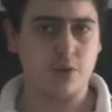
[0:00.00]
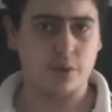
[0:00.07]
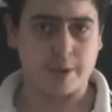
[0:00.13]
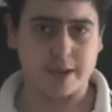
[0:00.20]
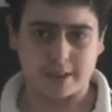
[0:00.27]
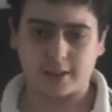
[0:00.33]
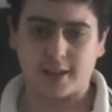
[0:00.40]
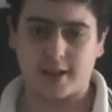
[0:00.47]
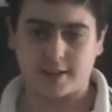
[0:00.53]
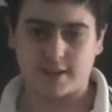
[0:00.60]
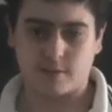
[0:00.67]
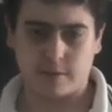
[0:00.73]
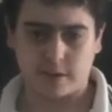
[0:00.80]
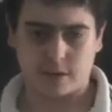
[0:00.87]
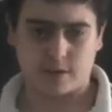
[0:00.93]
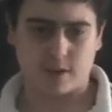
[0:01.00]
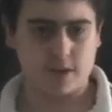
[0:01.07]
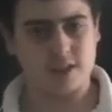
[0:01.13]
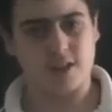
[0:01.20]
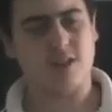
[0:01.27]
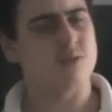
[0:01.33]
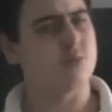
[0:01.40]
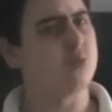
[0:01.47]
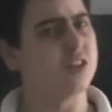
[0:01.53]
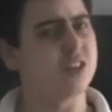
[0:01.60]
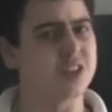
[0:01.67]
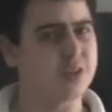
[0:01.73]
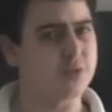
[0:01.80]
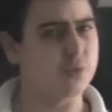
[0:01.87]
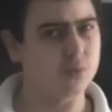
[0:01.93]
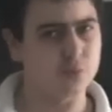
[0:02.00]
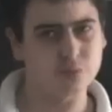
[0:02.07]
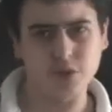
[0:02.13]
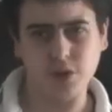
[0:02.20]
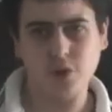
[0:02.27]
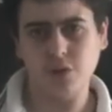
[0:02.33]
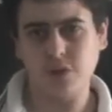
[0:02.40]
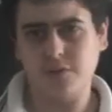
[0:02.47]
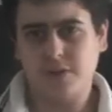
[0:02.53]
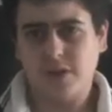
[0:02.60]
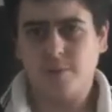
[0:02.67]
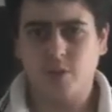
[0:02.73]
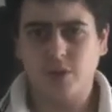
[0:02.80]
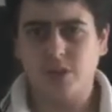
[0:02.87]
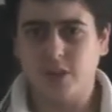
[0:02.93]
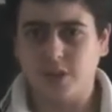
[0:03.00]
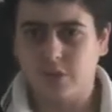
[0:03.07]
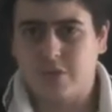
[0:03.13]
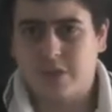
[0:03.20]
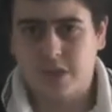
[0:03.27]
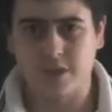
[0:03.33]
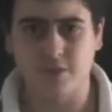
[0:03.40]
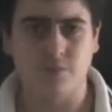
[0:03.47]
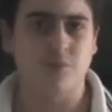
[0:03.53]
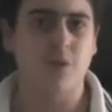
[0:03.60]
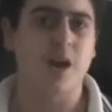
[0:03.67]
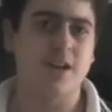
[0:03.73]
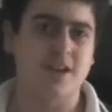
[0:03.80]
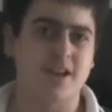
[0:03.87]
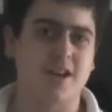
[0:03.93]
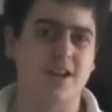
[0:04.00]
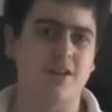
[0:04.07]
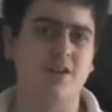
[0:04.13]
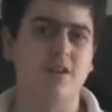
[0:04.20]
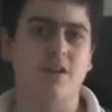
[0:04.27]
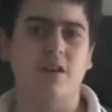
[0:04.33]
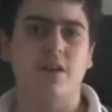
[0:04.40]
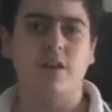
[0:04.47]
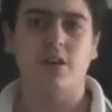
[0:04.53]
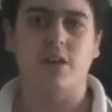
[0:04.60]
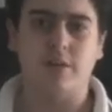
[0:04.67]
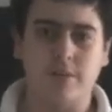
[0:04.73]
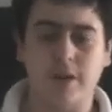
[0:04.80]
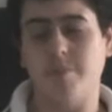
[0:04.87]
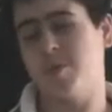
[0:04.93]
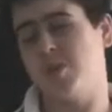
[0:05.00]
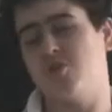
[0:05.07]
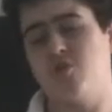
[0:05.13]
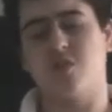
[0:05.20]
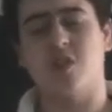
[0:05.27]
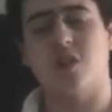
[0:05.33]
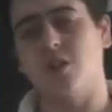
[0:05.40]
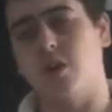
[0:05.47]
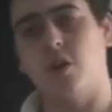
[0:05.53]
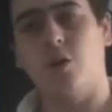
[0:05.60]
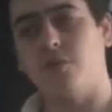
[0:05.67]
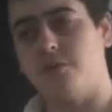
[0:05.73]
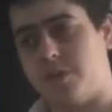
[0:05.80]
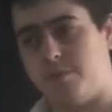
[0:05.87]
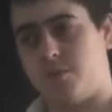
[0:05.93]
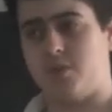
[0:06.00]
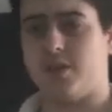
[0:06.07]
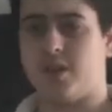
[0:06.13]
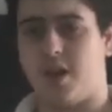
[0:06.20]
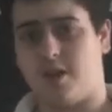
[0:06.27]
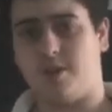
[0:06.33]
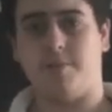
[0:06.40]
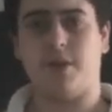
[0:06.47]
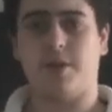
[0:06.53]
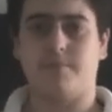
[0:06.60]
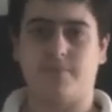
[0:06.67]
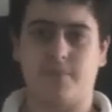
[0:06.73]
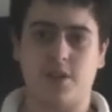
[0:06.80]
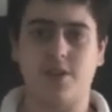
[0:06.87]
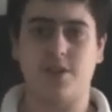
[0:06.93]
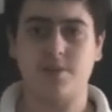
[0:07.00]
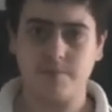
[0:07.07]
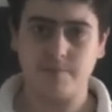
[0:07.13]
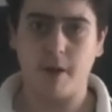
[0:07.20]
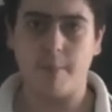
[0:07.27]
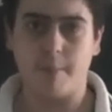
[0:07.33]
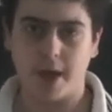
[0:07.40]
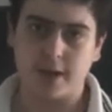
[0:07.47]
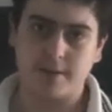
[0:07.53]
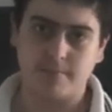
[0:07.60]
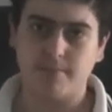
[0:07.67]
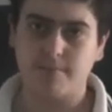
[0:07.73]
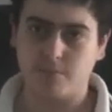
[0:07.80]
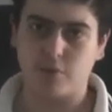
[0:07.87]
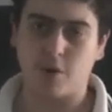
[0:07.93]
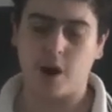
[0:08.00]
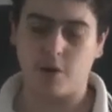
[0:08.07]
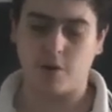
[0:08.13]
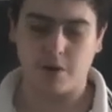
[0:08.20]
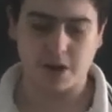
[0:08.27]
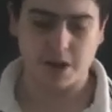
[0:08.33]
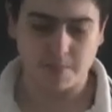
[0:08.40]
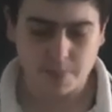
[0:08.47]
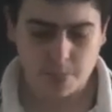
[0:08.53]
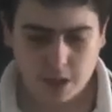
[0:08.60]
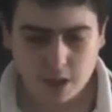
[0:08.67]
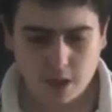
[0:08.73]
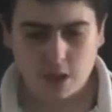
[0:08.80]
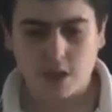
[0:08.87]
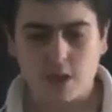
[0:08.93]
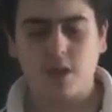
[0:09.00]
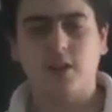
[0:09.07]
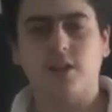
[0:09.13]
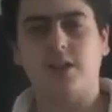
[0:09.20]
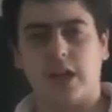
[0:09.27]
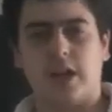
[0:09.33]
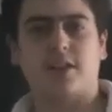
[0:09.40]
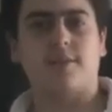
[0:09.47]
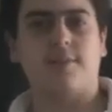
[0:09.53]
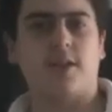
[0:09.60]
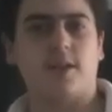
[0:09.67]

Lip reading: to talk about The Last of Us, because that's really the only thing I'm really interested in right now. I mean, I'm interested in the whole thing put together, but this is my main priority. The Last of